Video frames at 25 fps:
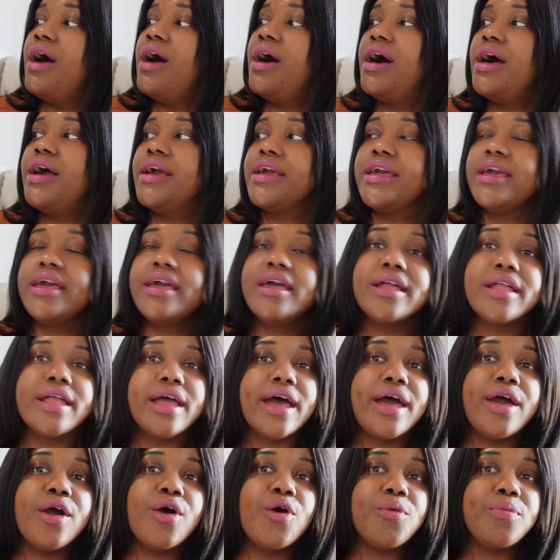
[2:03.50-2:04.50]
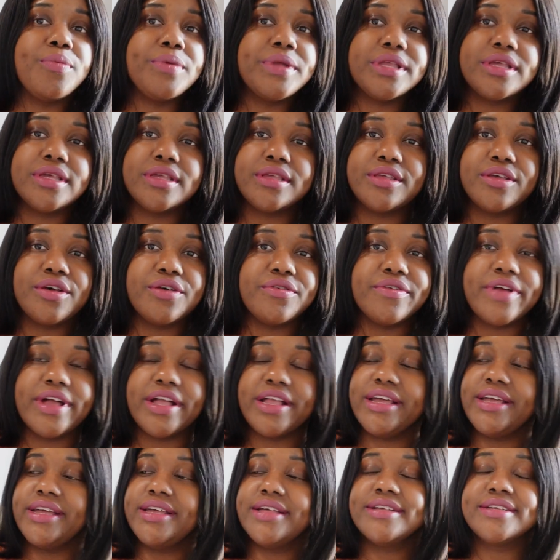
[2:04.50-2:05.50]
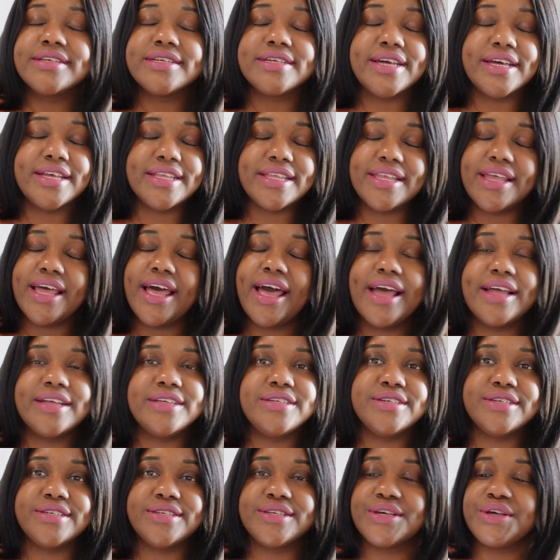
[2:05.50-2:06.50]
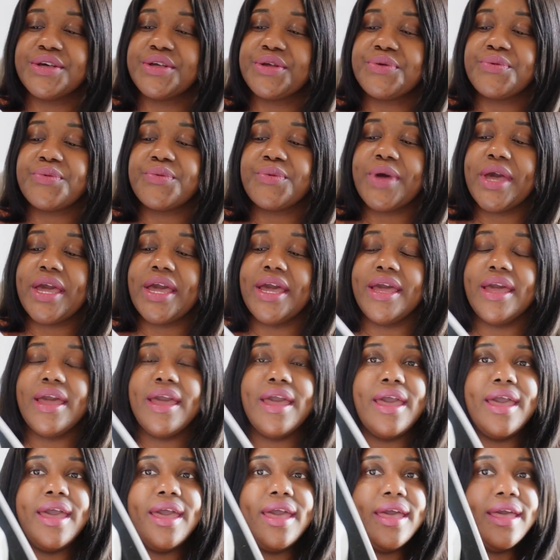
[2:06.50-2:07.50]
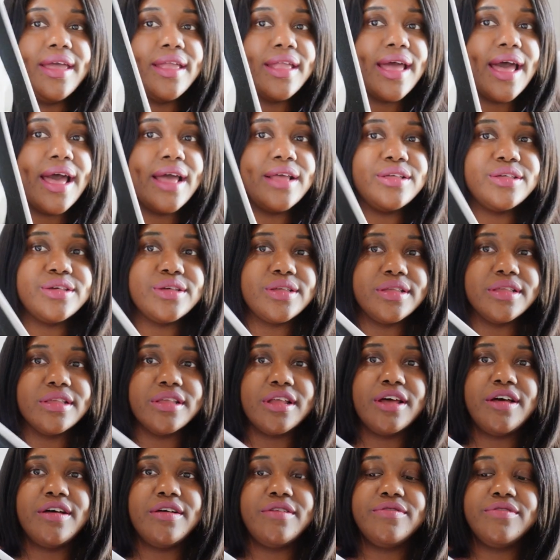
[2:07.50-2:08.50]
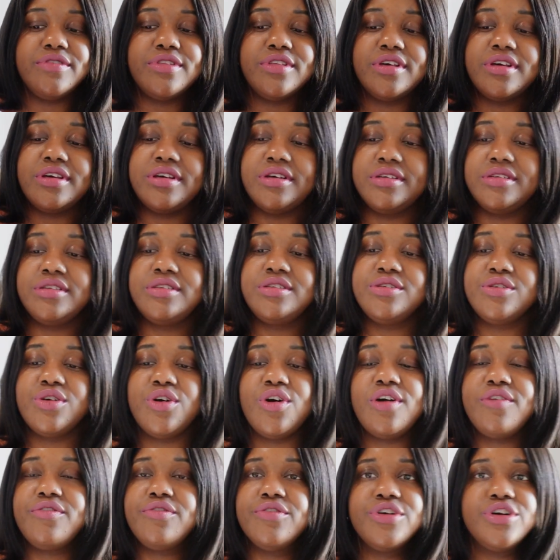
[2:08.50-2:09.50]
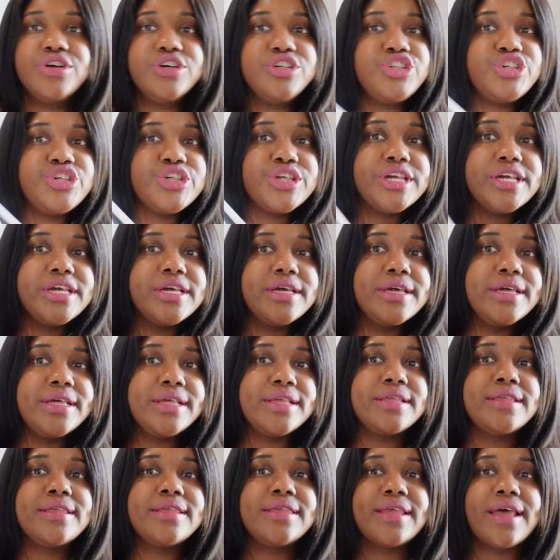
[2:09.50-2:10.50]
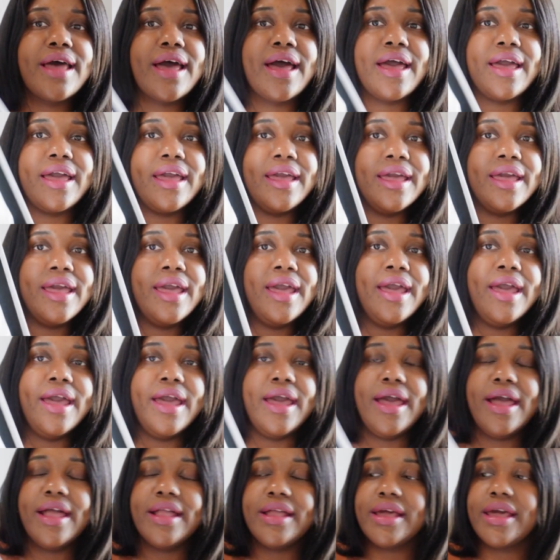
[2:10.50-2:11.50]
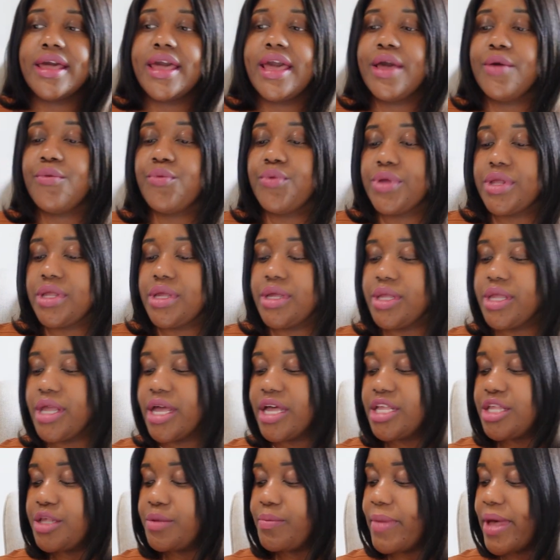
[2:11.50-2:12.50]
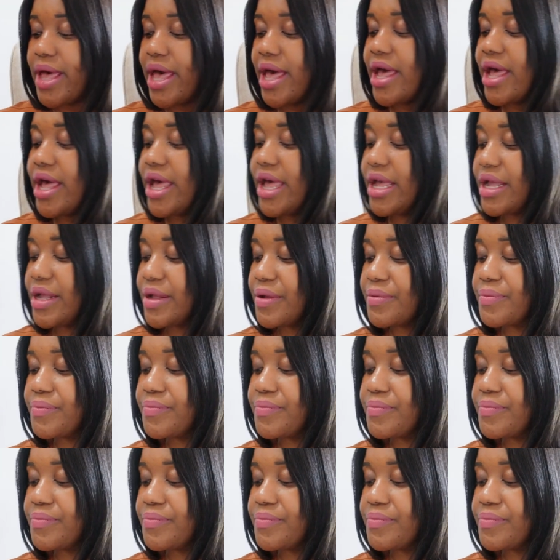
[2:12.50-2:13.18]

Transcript: Again, I opened this already because I just couldn't wait, and I just love the soft cushioning inside. And it came with the dust bag.